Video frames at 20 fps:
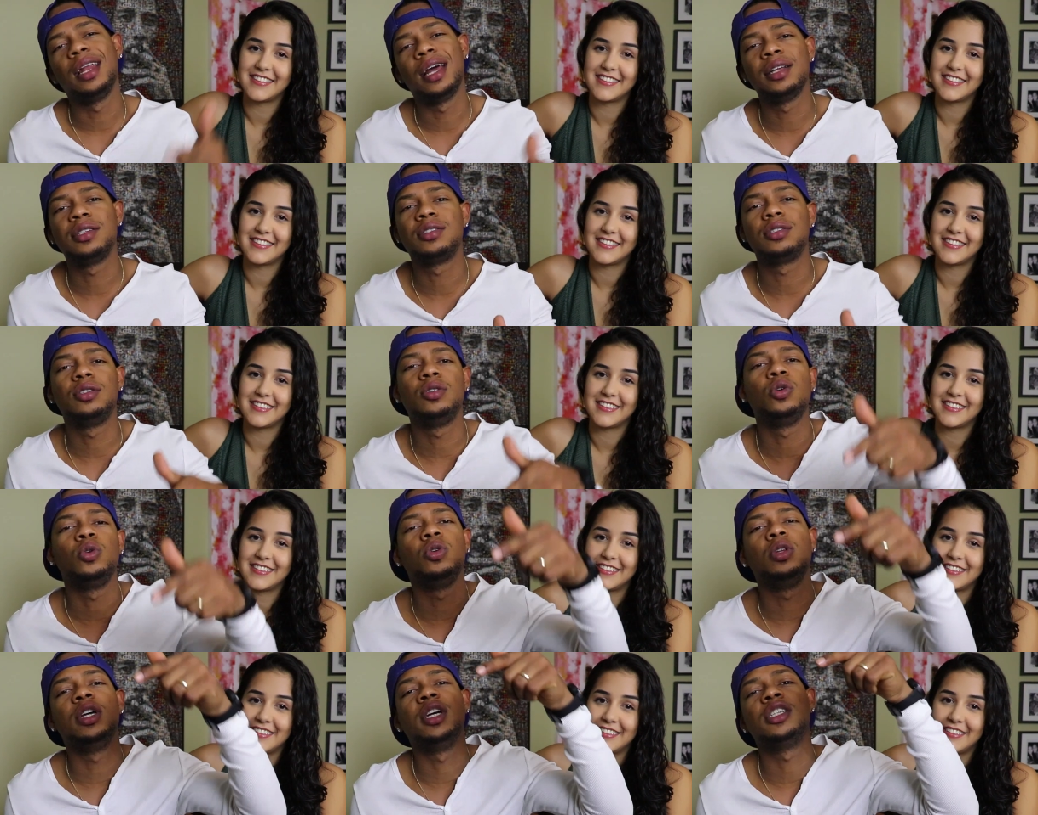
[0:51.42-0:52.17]
Speaker 1: Let's
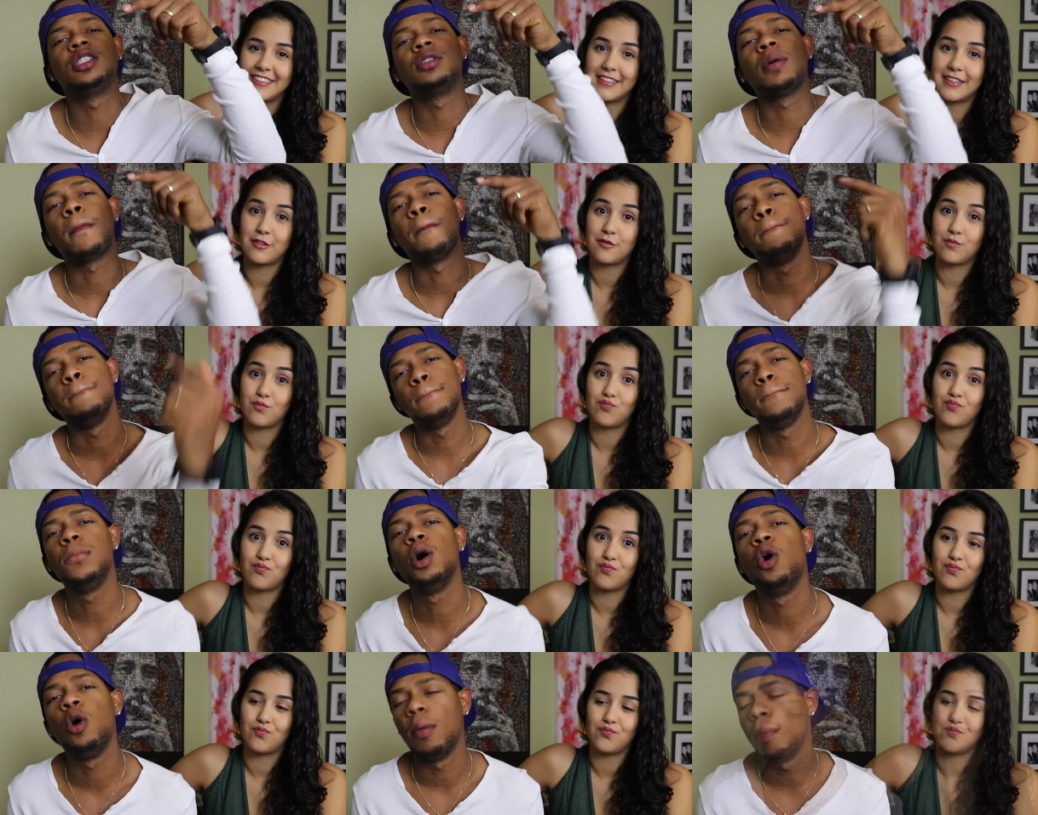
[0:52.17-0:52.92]
do this.
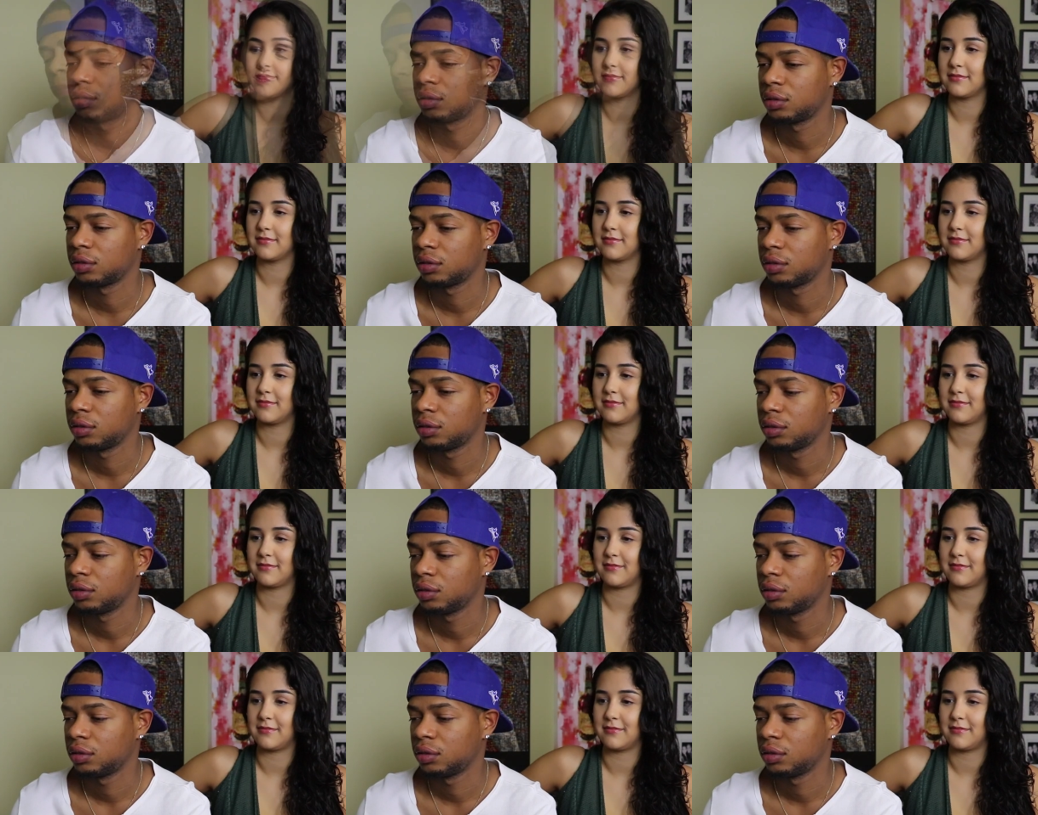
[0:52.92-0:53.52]
Boom.